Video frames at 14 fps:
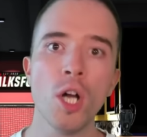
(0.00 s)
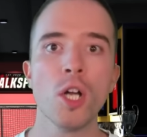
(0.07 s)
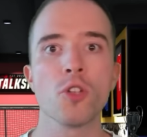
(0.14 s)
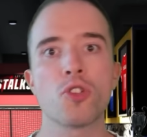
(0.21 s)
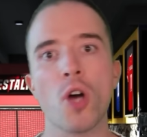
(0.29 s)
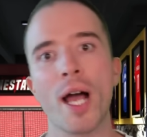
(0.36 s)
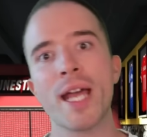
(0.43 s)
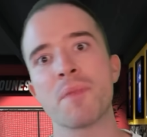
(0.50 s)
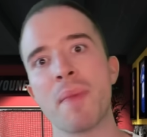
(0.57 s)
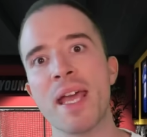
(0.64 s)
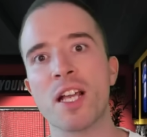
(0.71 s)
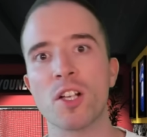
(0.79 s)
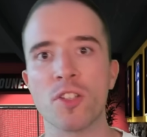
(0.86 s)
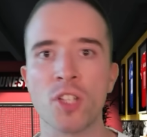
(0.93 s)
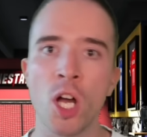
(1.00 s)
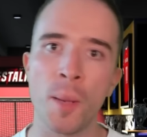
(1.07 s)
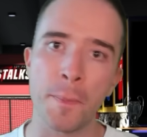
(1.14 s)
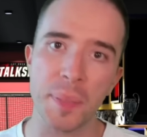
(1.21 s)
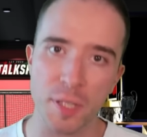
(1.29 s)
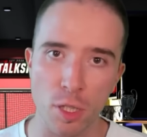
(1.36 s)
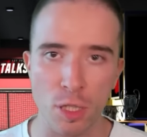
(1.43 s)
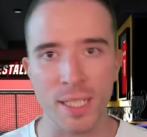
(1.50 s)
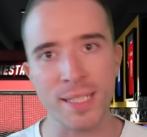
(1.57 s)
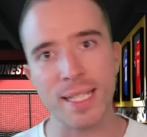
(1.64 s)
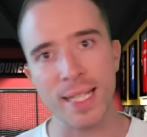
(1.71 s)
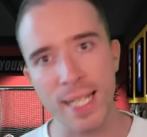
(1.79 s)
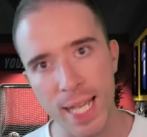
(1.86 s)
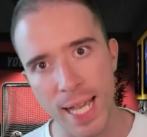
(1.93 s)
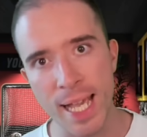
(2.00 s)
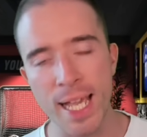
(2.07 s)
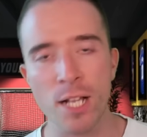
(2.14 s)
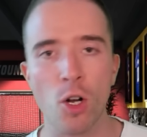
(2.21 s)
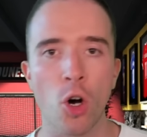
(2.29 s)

try and make a certain position in the league,